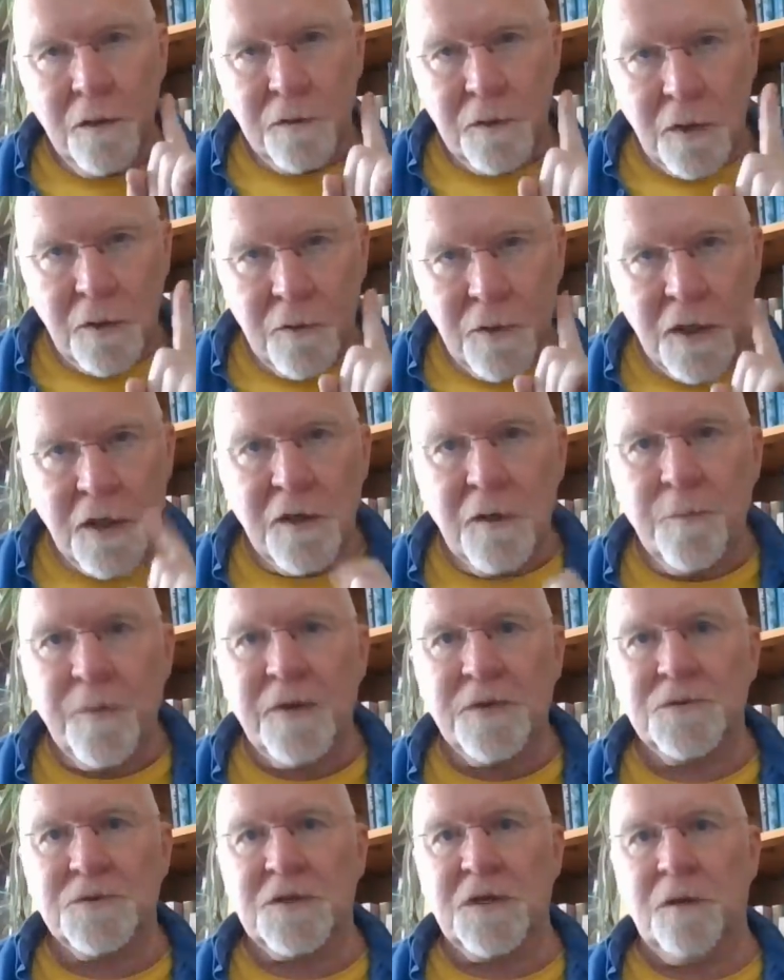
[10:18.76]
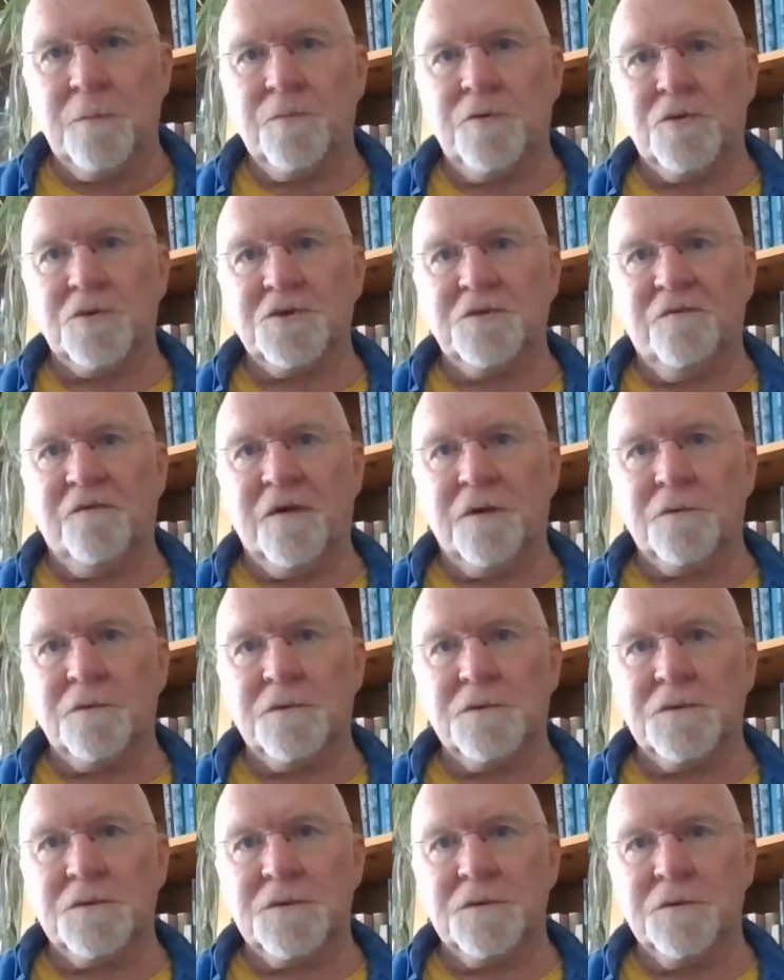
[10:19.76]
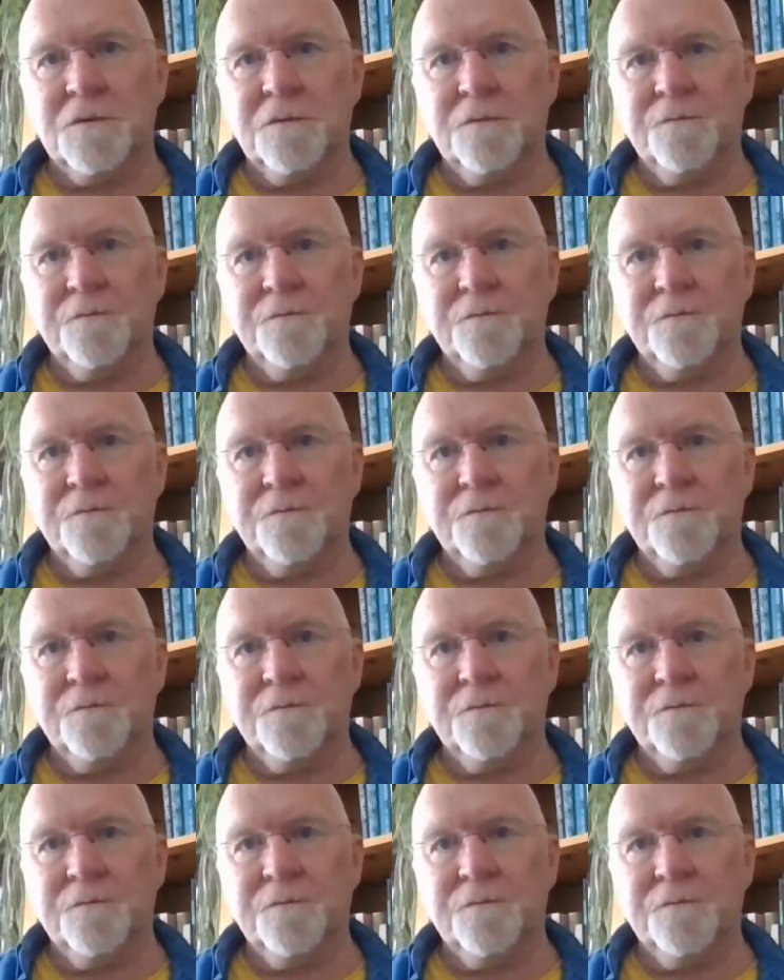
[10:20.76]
Don't let your buttons get pushed, folks.